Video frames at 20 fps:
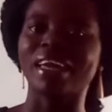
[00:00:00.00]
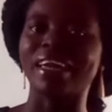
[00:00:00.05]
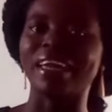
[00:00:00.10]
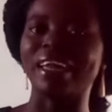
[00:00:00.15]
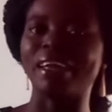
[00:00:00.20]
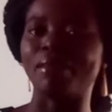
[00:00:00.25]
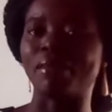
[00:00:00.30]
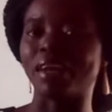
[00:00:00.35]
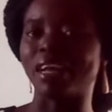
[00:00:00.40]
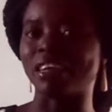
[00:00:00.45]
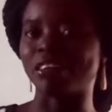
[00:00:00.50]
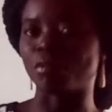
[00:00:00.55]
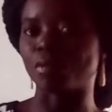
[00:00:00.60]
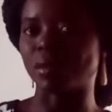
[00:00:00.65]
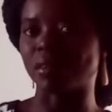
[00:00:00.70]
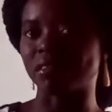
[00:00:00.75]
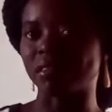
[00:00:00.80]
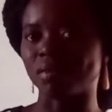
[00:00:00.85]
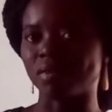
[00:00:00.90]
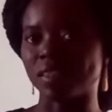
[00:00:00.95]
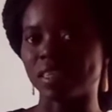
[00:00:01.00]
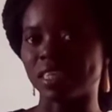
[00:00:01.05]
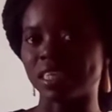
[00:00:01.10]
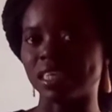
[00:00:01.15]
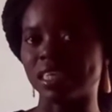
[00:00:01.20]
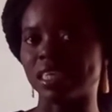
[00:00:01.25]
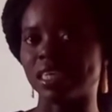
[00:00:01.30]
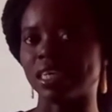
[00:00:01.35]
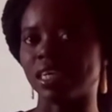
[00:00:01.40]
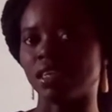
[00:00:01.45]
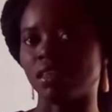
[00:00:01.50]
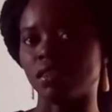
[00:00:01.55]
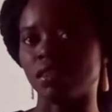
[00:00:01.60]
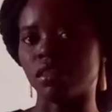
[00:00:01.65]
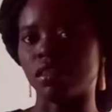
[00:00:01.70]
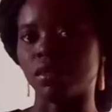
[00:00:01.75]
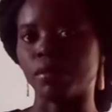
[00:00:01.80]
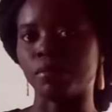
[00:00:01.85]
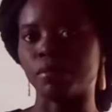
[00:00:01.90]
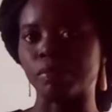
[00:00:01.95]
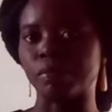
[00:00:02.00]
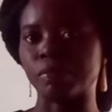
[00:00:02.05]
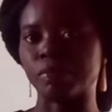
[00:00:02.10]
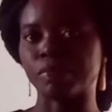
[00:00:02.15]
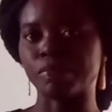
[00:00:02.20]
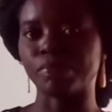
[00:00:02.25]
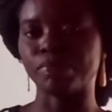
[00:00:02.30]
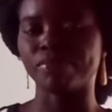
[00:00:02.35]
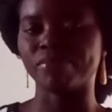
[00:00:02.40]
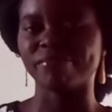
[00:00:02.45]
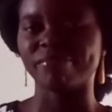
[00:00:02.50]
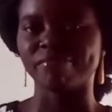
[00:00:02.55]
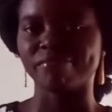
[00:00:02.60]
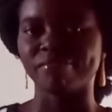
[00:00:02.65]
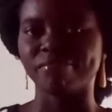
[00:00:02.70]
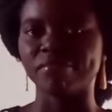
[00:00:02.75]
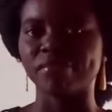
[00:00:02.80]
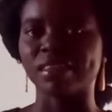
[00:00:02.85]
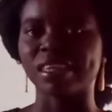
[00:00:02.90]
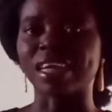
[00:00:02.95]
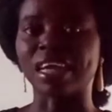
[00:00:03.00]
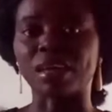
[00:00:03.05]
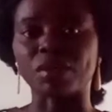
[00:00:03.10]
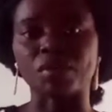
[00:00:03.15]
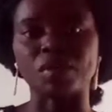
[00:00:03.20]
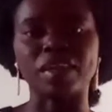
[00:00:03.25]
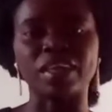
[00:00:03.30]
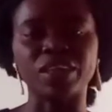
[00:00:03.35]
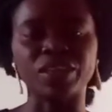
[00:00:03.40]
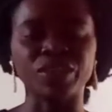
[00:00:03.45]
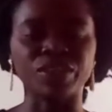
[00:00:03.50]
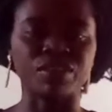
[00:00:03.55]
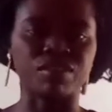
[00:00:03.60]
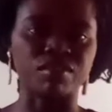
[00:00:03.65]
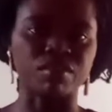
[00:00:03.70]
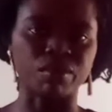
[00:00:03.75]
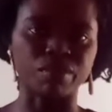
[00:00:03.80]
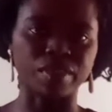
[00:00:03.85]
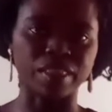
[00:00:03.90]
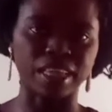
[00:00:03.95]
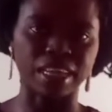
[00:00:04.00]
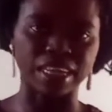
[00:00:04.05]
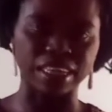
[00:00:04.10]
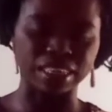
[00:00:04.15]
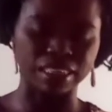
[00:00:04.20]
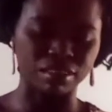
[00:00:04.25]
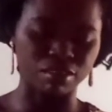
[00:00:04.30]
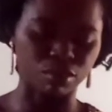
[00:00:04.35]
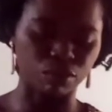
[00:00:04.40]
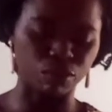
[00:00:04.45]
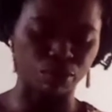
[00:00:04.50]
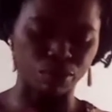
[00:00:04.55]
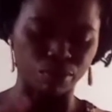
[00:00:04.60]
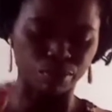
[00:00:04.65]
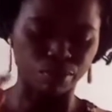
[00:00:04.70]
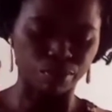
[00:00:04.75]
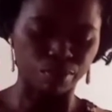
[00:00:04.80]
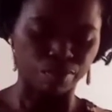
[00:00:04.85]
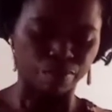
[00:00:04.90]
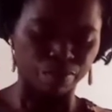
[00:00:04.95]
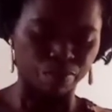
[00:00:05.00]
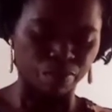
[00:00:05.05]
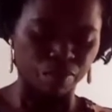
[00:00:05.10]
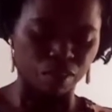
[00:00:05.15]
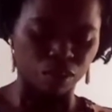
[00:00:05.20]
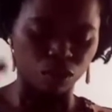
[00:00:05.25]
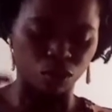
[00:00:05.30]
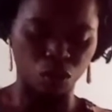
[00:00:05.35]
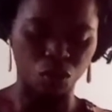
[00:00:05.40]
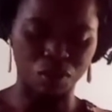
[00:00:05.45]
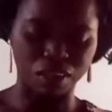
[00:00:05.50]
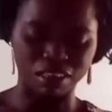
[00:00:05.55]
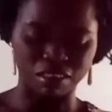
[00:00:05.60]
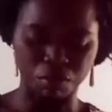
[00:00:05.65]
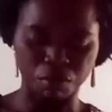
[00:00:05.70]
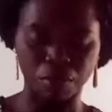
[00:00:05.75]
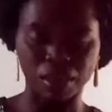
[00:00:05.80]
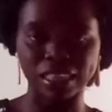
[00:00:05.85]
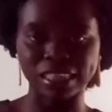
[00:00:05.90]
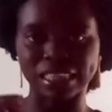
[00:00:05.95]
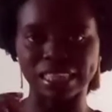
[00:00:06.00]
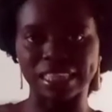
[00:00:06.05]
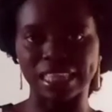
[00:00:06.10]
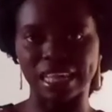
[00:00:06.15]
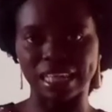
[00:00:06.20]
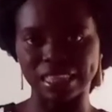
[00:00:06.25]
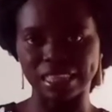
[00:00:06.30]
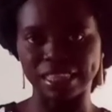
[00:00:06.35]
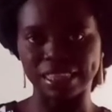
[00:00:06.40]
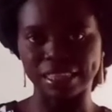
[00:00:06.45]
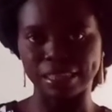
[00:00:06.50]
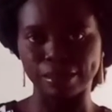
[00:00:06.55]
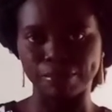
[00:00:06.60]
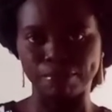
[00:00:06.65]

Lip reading: area expansivity, and calculations under it. So you should expect that